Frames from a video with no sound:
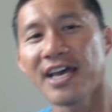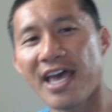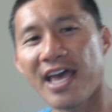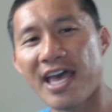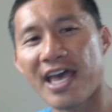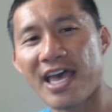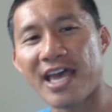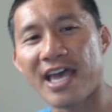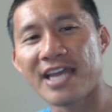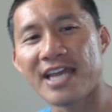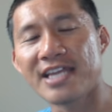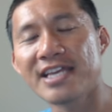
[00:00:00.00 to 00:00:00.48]

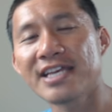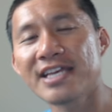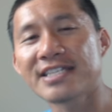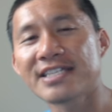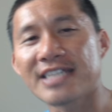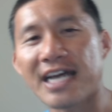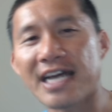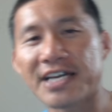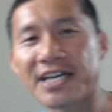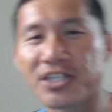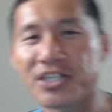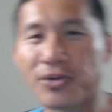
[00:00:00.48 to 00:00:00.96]
And he is
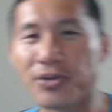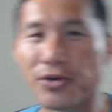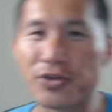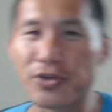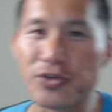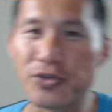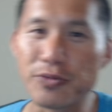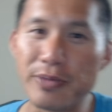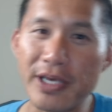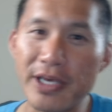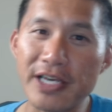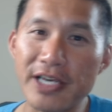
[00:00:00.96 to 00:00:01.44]
actually going
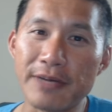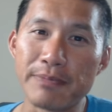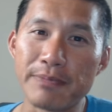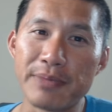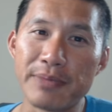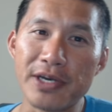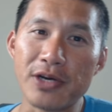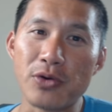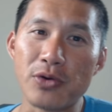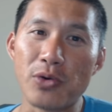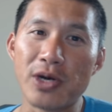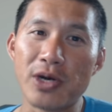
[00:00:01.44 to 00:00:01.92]
to make
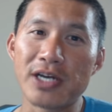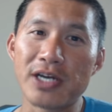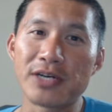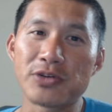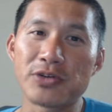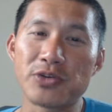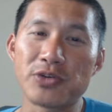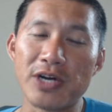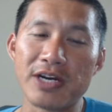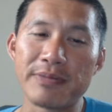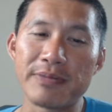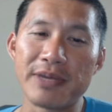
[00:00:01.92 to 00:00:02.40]
Bitcoin,
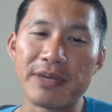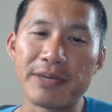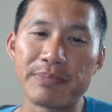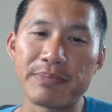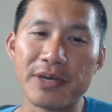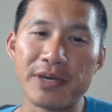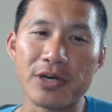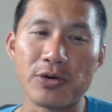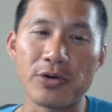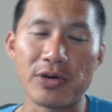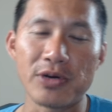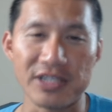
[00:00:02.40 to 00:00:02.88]
trying to make
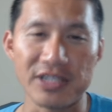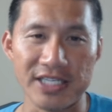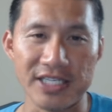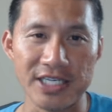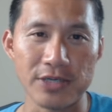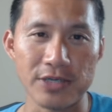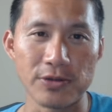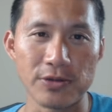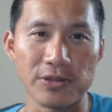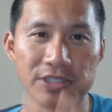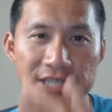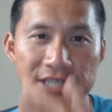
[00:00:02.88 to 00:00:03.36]
Bitcoin
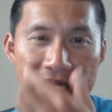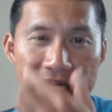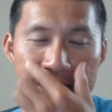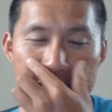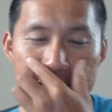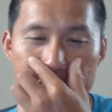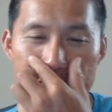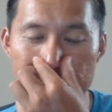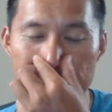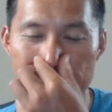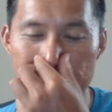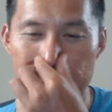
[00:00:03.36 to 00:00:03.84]
legal
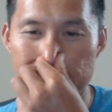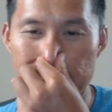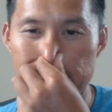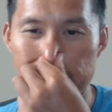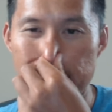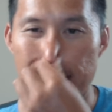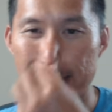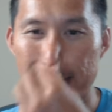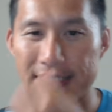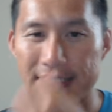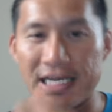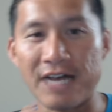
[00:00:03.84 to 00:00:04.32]
tender in
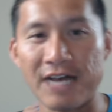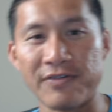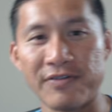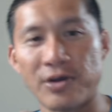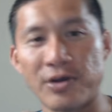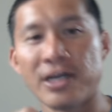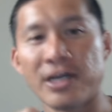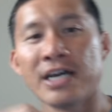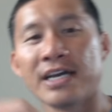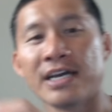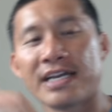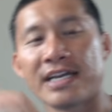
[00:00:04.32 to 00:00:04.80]
El
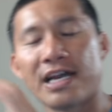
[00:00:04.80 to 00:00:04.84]
Salvador.